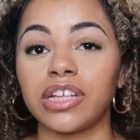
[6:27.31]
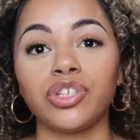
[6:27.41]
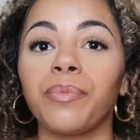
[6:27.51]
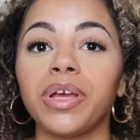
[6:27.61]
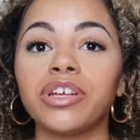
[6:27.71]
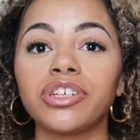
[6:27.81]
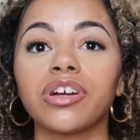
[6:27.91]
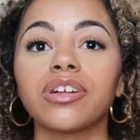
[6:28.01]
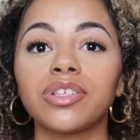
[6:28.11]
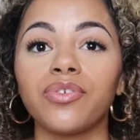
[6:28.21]
so be
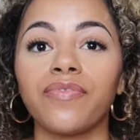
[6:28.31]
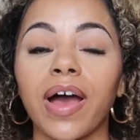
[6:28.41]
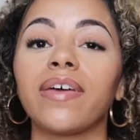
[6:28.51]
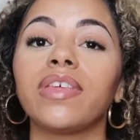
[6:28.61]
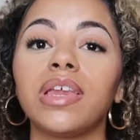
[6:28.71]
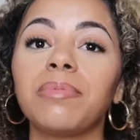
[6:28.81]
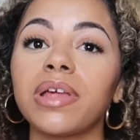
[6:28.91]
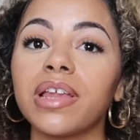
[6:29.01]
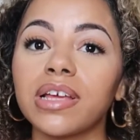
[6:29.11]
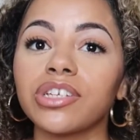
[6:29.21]
sure to find the deep
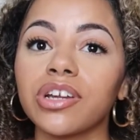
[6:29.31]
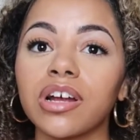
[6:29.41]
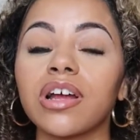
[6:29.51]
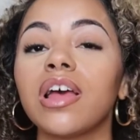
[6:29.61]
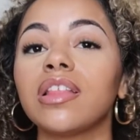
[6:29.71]
conditioner